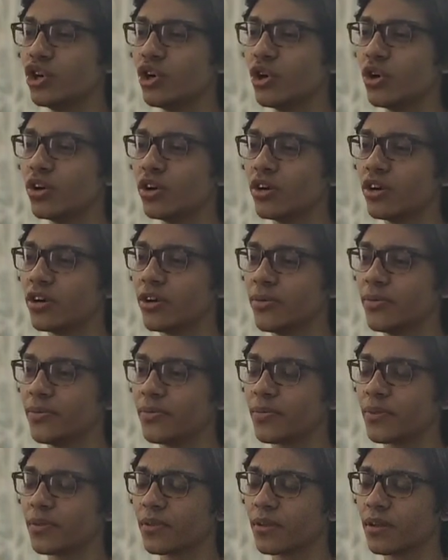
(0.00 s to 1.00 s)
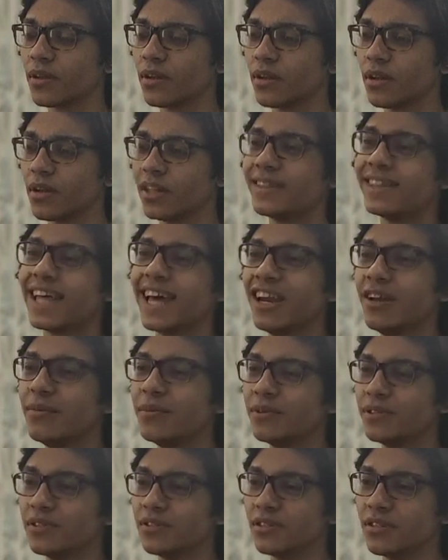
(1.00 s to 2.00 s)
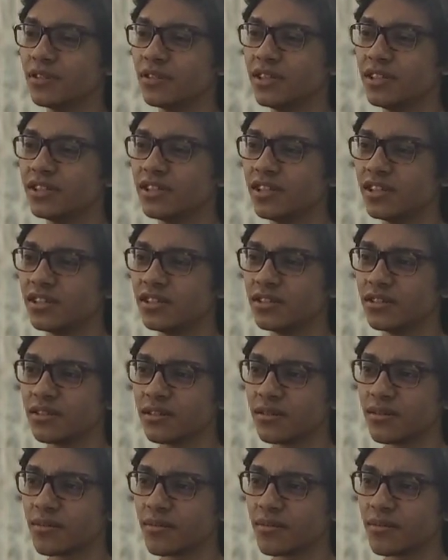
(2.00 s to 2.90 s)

your, therapist these days?